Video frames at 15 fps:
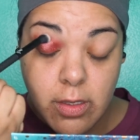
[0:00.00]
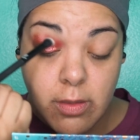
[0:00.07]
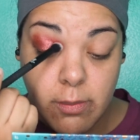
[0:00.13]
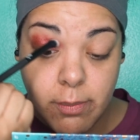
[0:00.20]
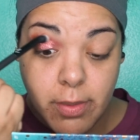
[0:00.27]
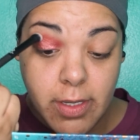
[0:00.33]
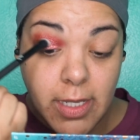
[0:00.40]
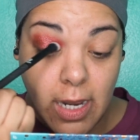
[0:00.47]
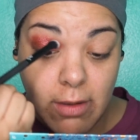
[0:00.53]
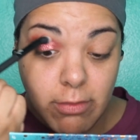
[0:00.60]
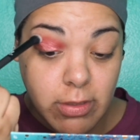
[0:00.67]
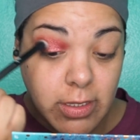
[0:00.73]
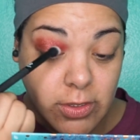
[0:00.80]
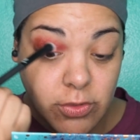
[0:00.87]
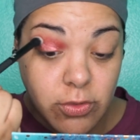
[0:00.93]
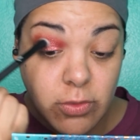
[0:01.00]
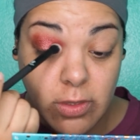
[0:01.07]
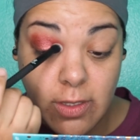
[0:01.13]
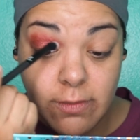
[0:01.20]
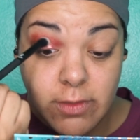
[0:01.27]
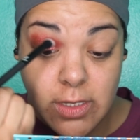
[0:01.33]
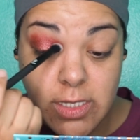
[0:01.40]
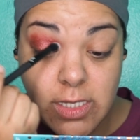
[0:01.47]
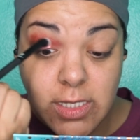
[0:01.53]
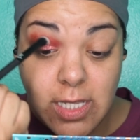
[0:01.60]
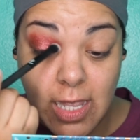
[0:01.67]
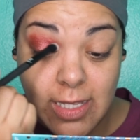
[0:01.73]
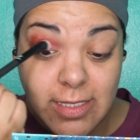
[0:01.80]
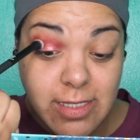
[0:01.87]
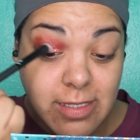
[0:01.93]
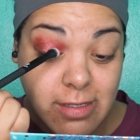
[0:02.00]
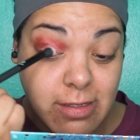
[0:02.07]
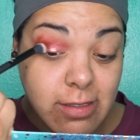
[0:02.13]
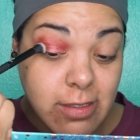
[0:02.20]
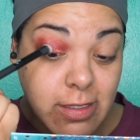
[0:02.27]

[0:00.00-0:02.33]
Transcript: but I really do love this set.